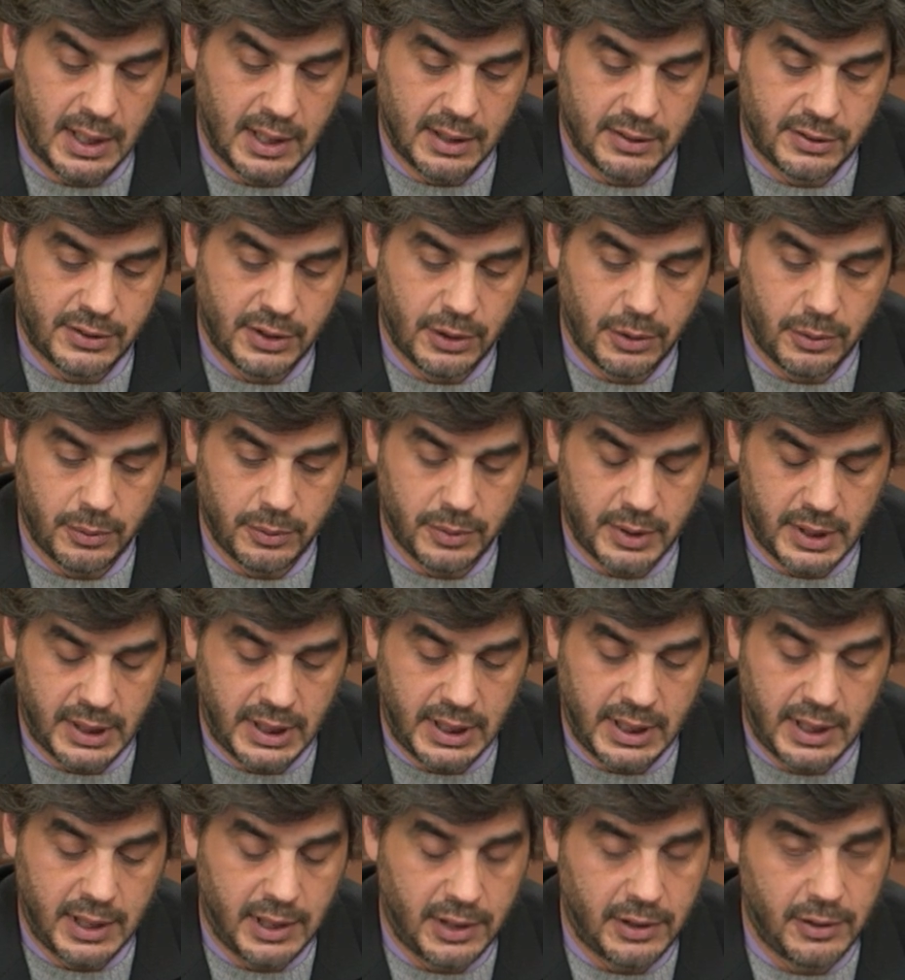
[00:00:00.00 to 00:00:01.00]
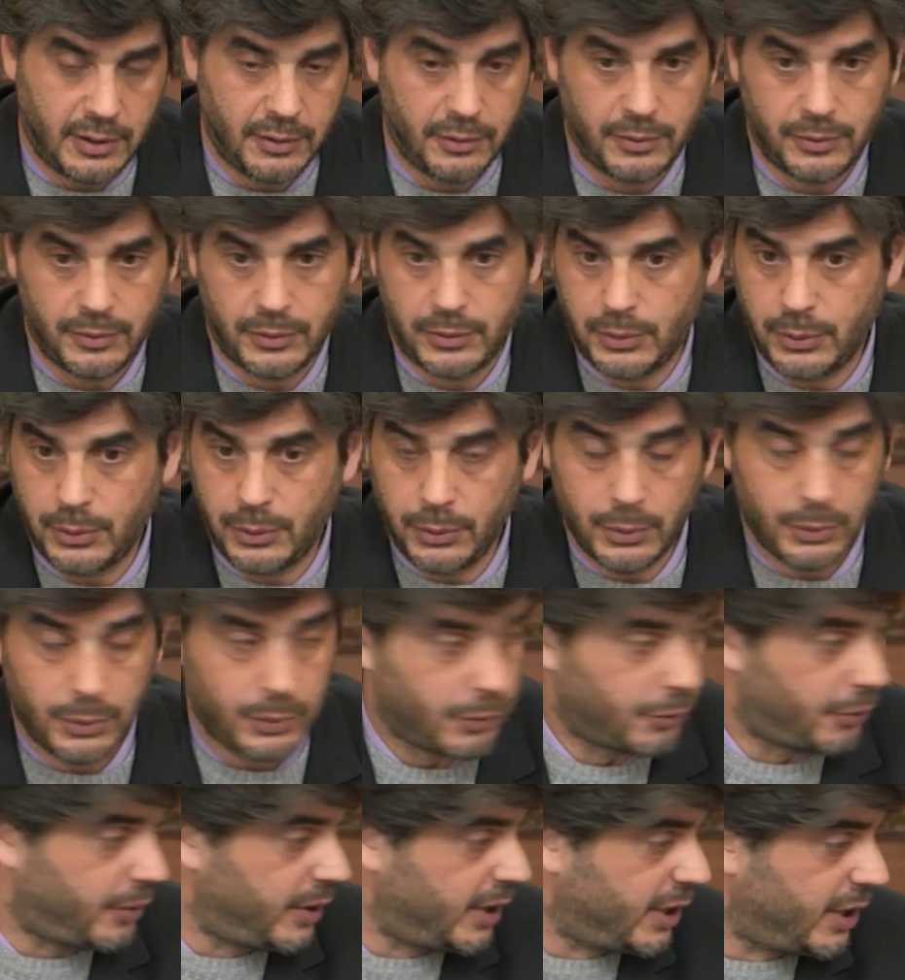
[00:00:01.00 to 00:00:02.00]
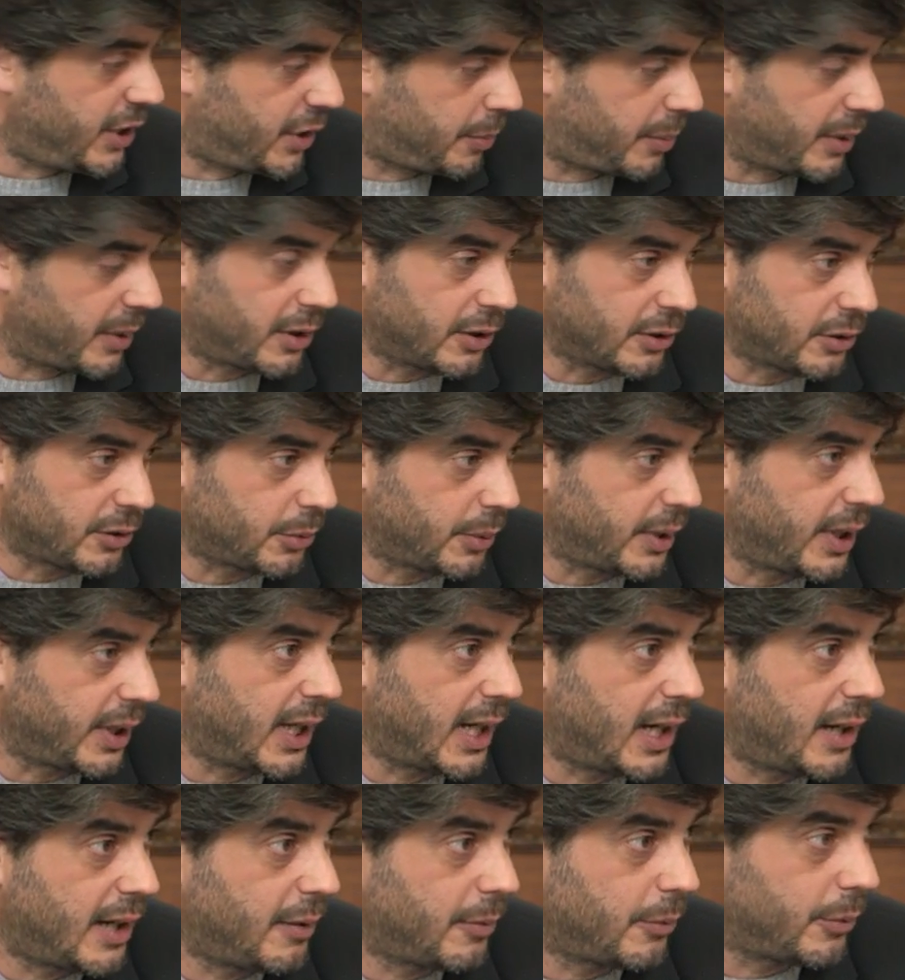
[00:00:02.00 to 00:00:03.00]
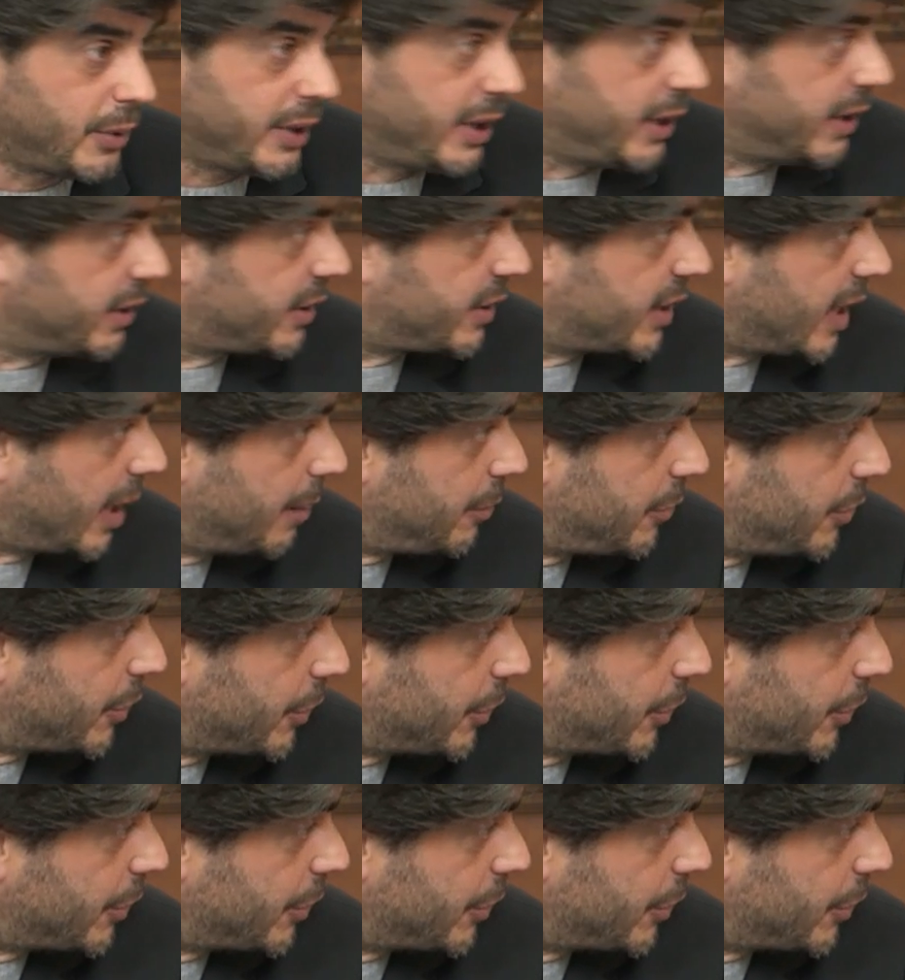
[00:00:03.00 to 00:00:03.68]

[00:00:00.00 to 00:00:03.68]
So to finish, because we need time